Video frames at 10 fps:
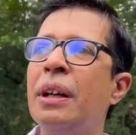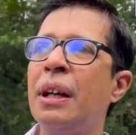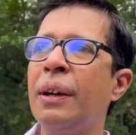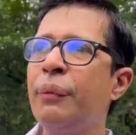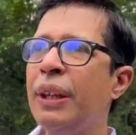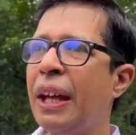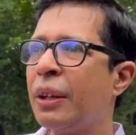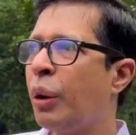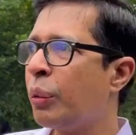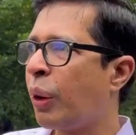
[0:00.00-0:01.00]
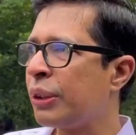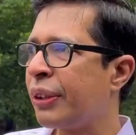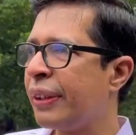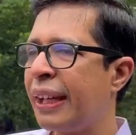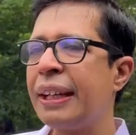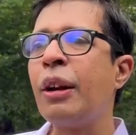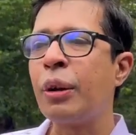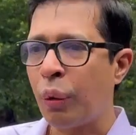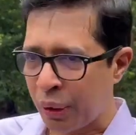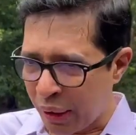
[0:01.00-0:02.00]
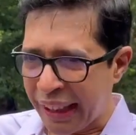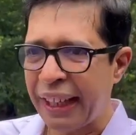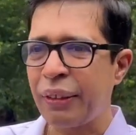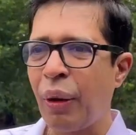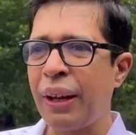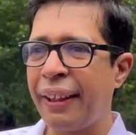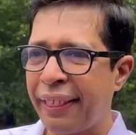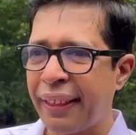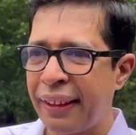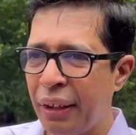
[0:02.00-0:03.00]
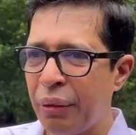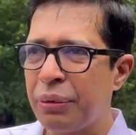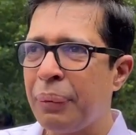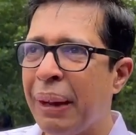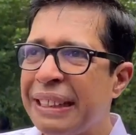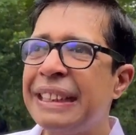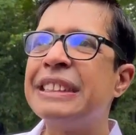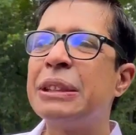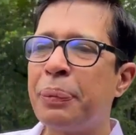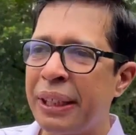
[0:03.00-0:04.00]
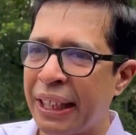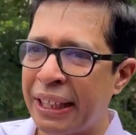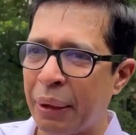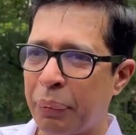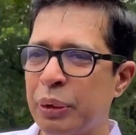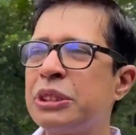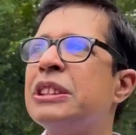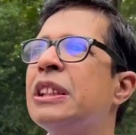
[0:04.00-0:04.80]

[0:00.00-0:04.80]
uh, we are now concentrating on what you again call as you know the multidisciplinary approach.